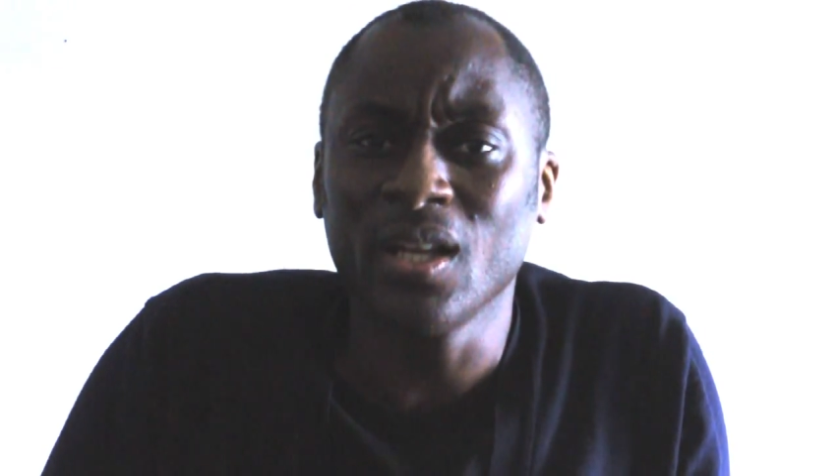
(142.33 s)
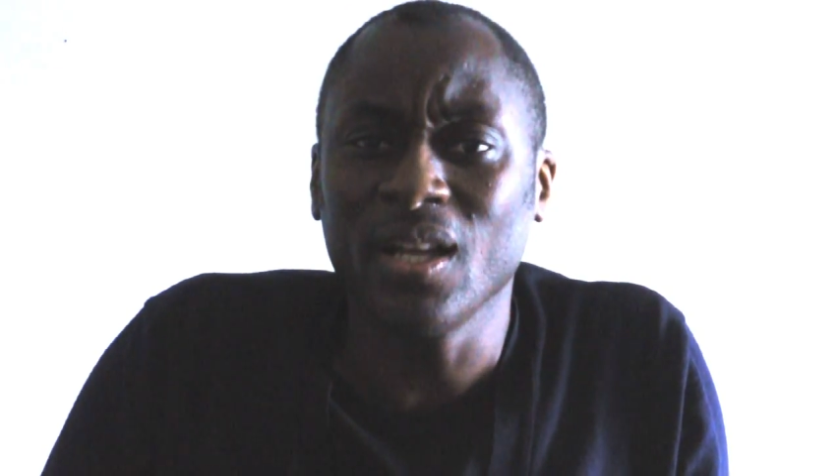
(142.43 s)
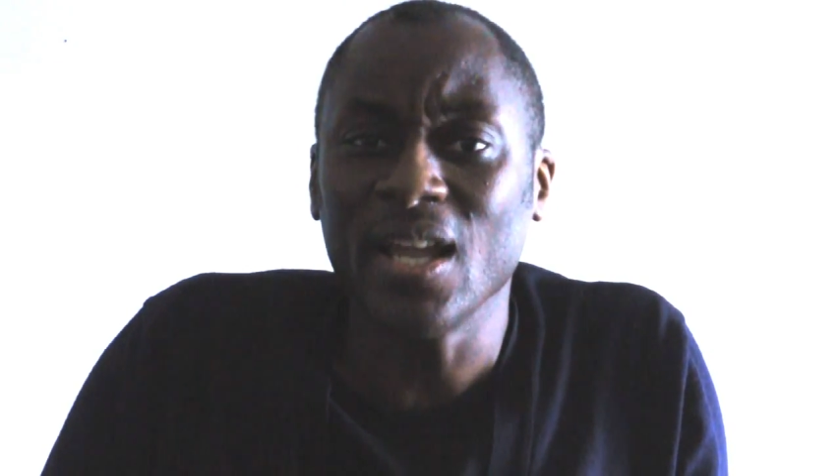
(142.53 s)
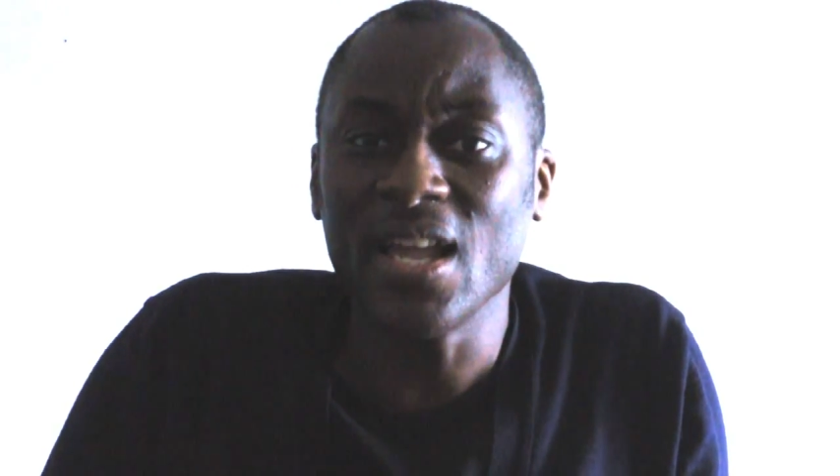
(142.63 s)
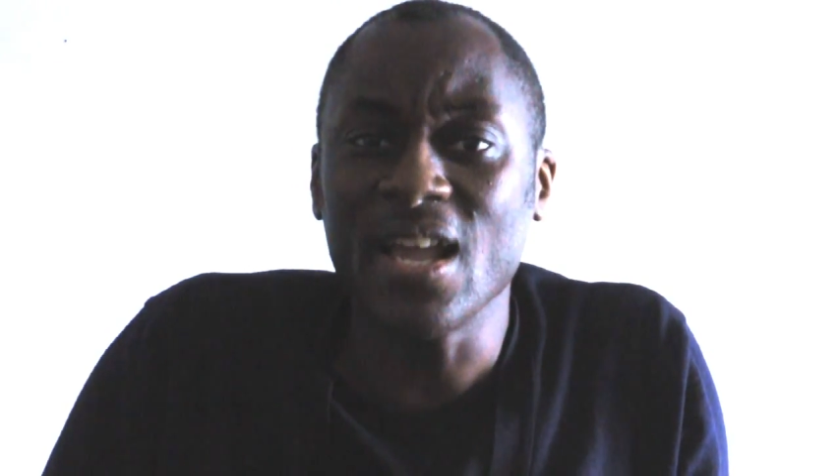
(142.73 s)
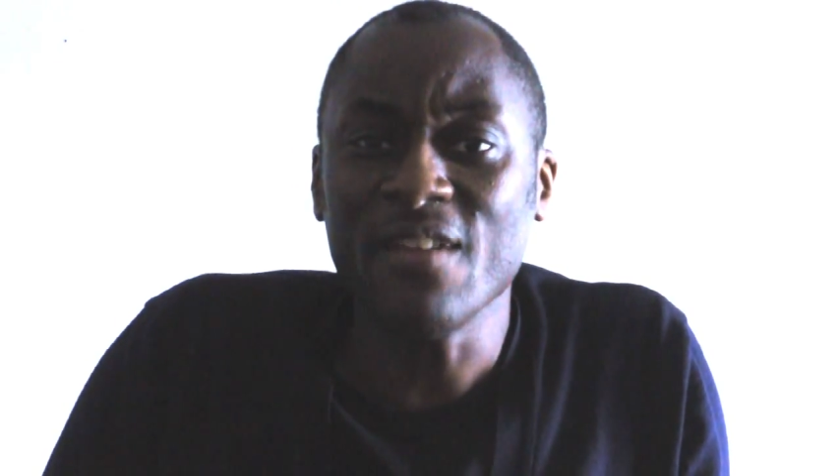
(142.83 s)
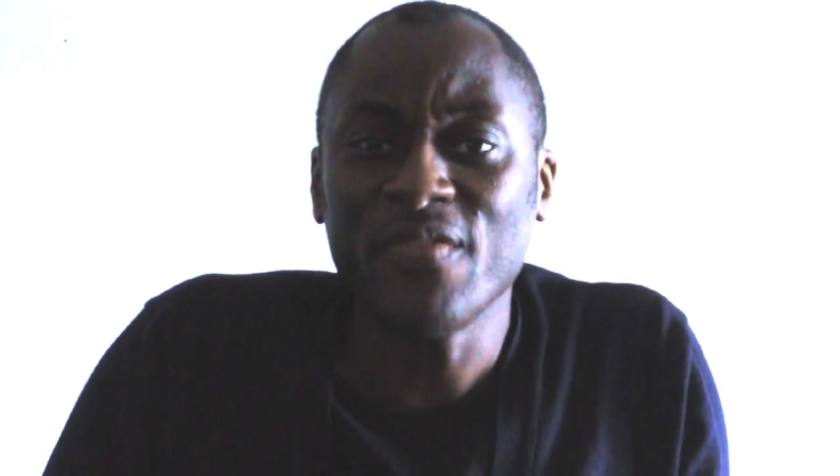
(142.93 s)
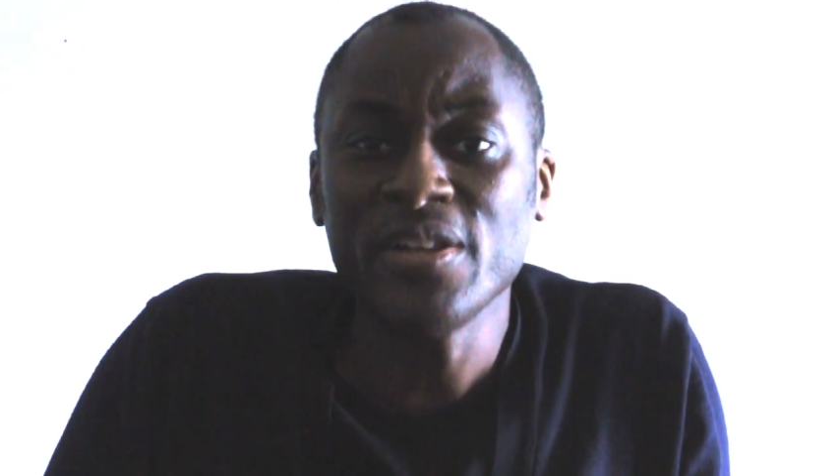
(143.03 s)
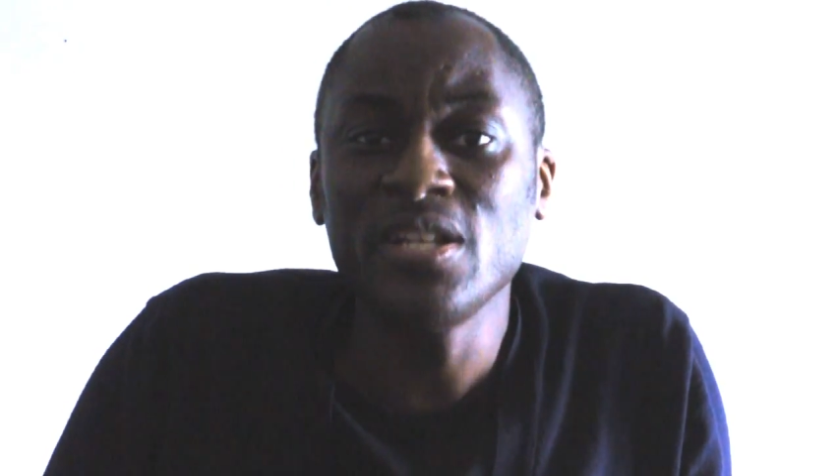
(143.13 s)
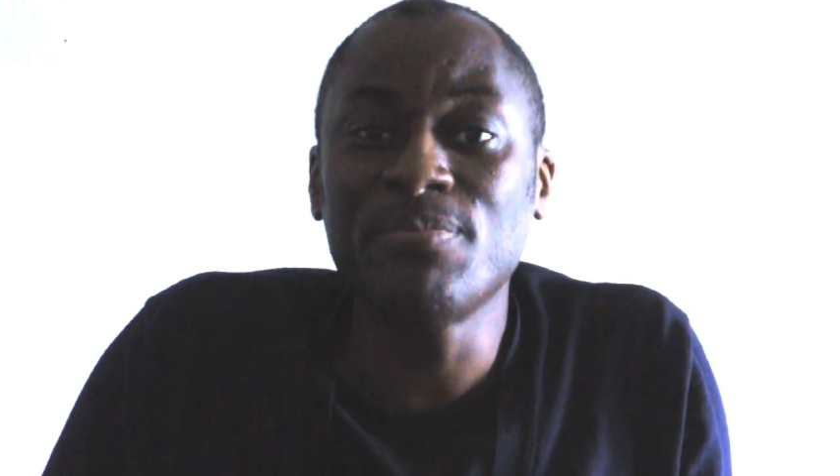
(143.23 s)
If
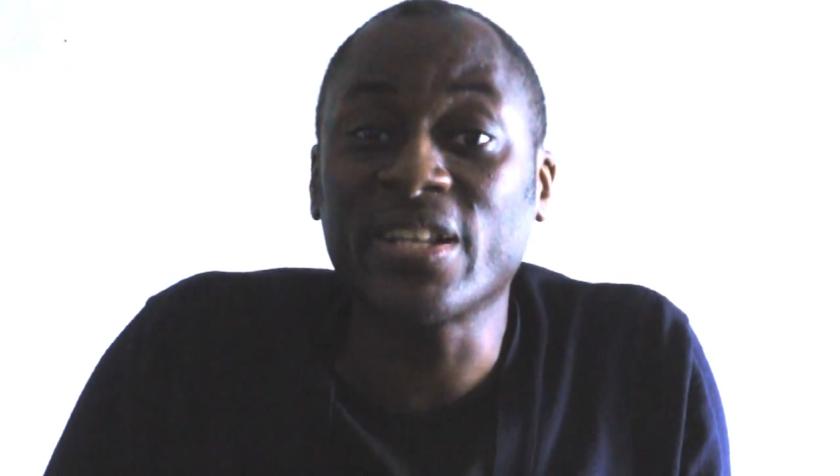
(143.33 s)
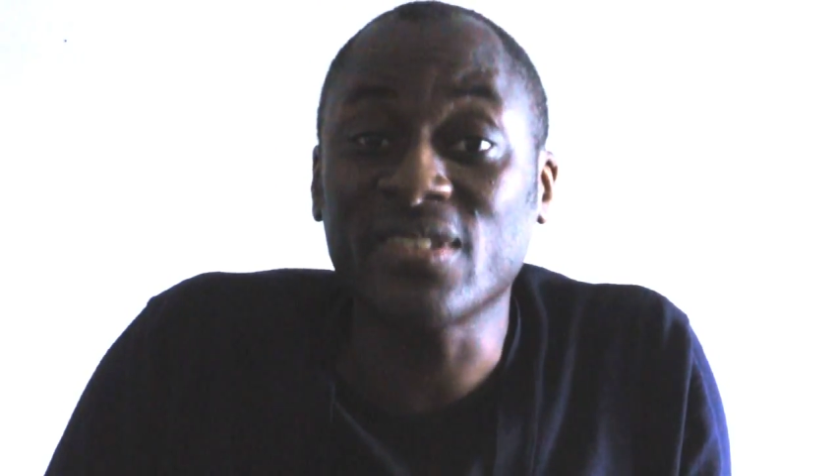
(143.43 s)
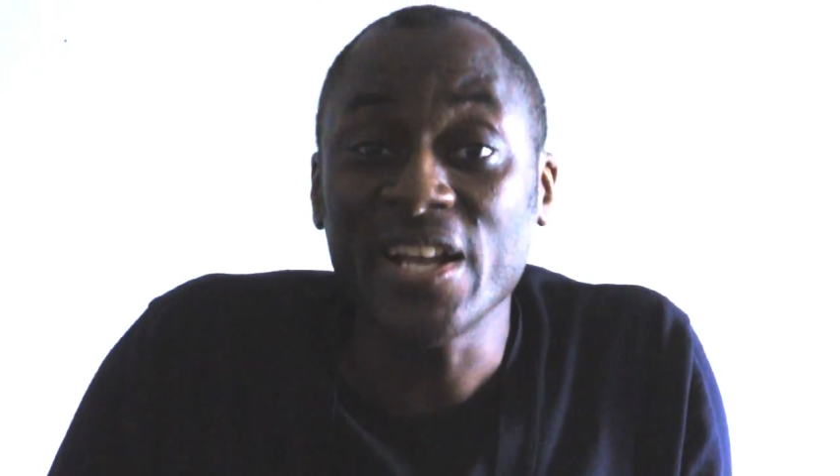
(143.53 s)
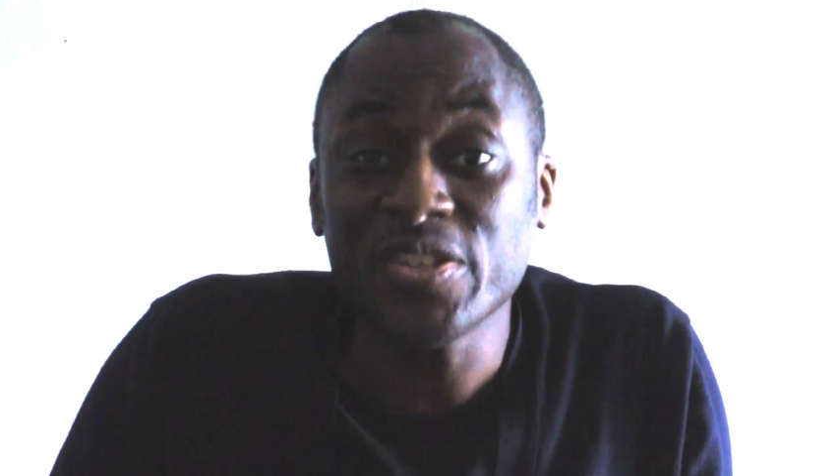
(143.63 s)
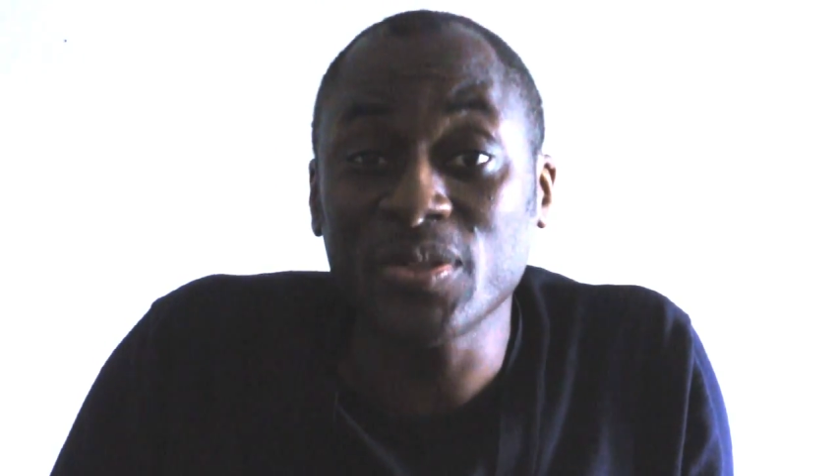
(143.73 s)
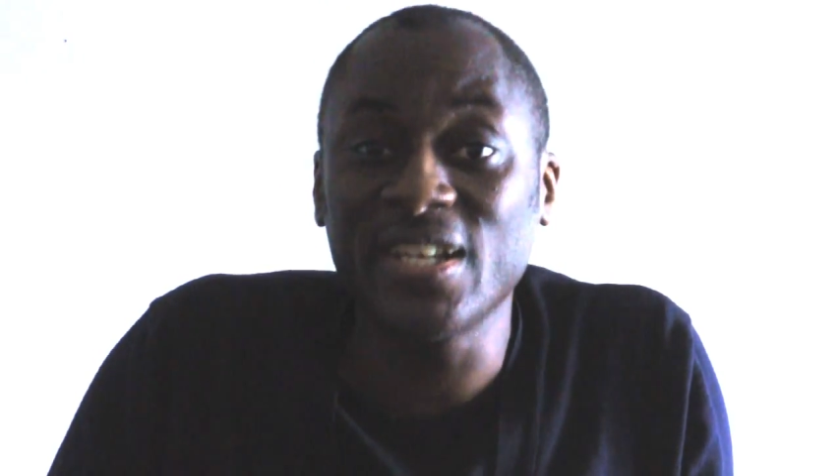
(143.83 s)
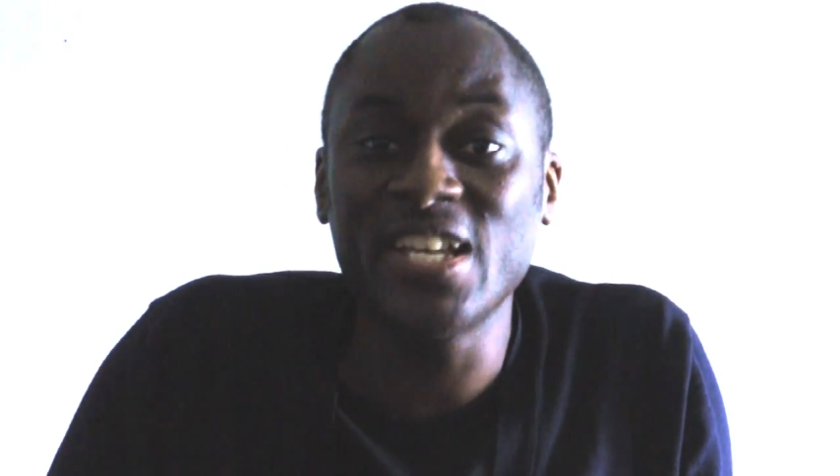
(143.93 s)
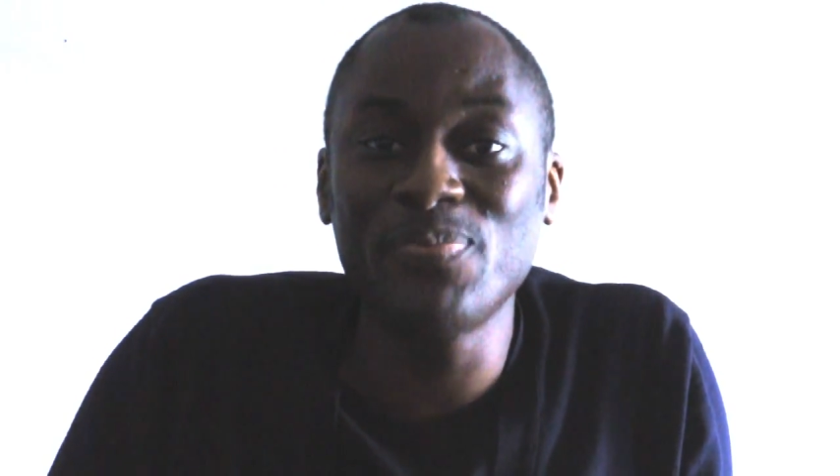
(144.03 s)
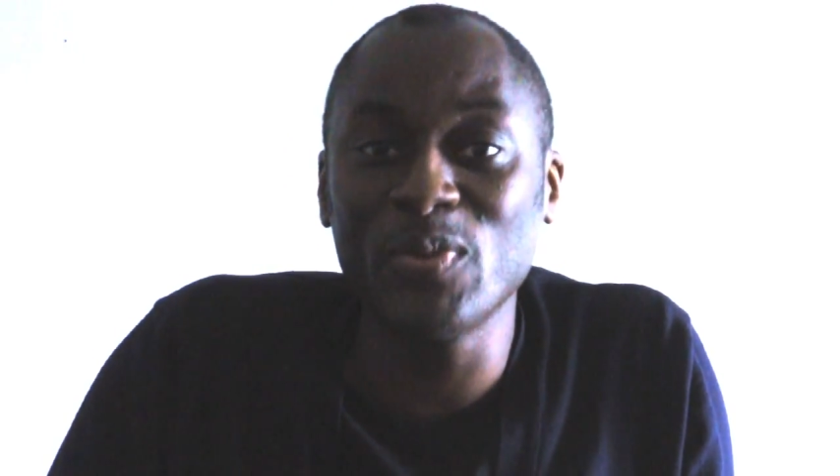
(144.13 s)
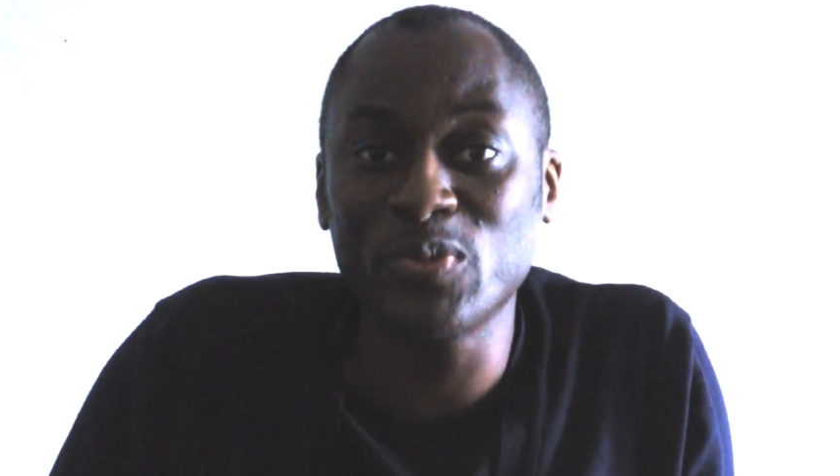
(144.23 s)
only because actually
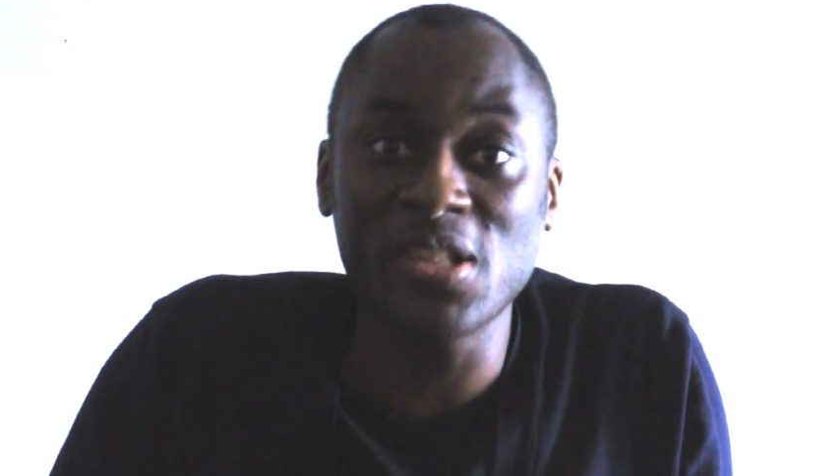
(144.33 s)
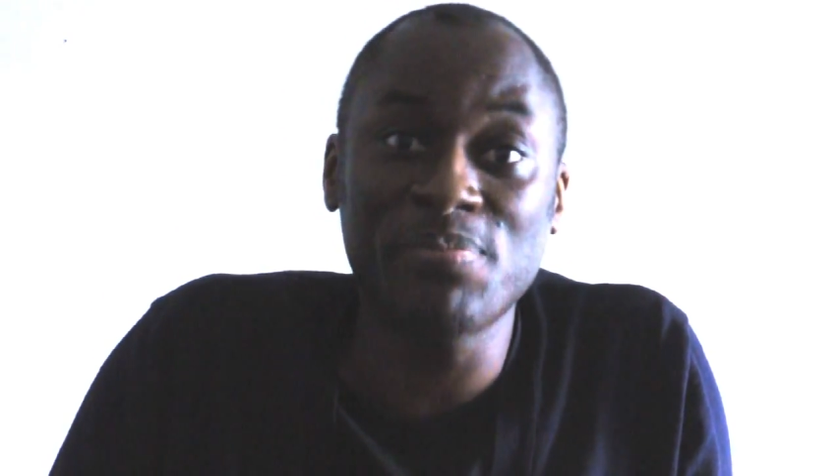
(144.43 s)
he's been one of